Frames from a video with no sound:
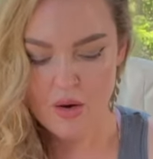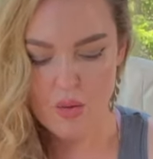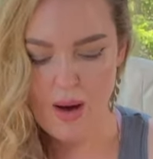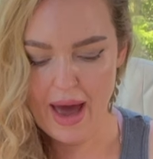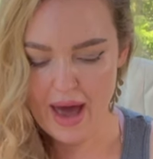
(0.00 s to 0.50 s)

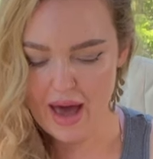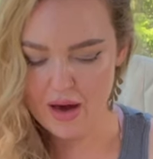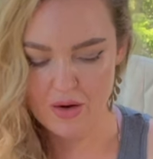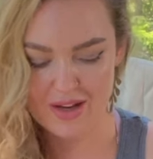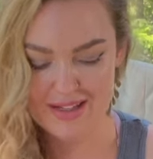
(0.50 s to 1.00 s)

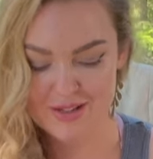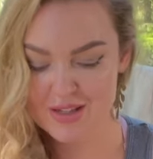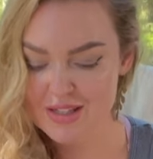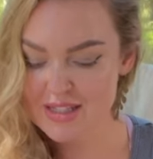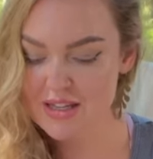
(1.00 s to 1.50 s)
Wow. Okay, so
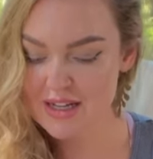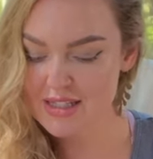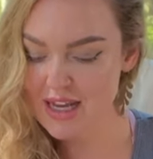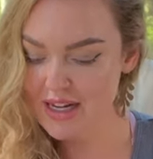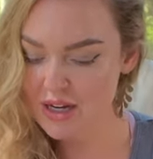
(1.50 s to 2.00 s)
this is an
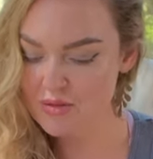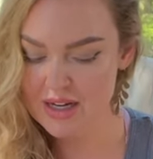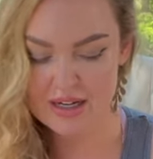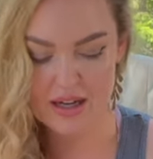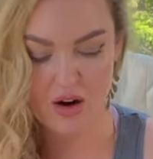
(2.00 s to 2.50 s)
exciting
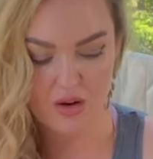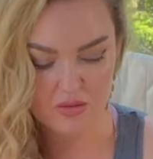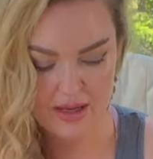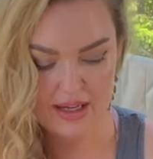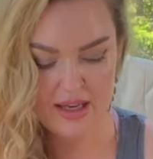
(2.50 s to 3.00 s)
reading
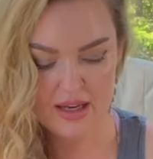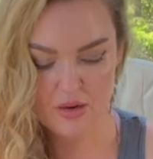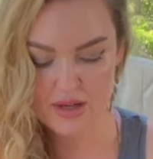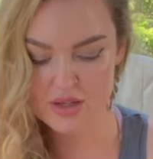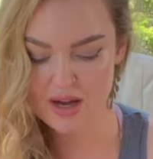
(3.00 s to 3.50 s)
already.
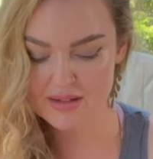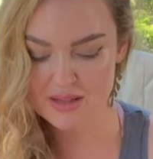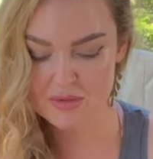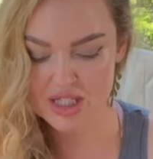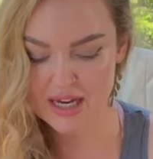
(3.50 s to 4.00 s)
We do have
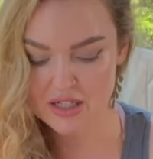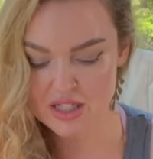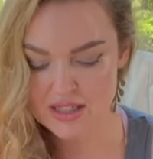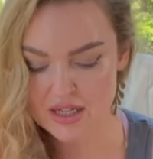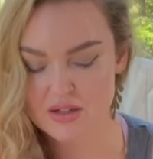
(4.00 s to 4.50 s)
some
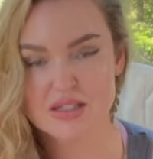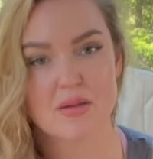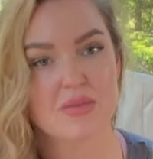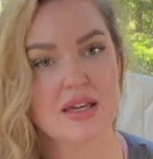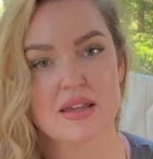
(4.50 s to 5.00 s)
changes here,
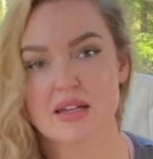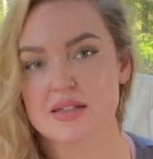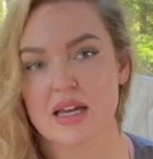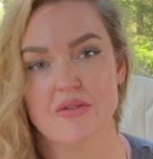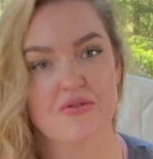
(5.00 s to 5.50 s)
something that is
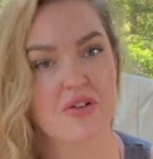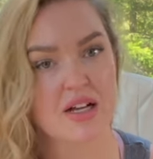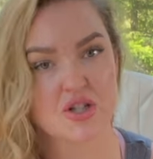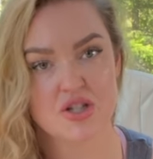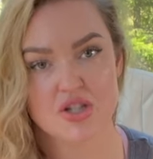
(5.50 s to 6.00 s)
like a
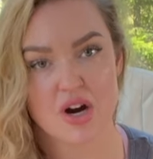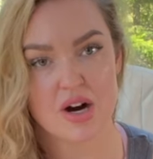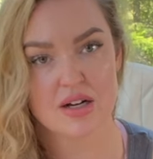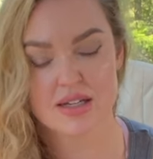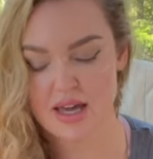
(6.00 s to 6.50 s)
fresh
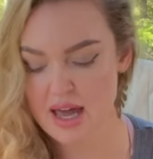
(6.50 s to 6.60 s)
start.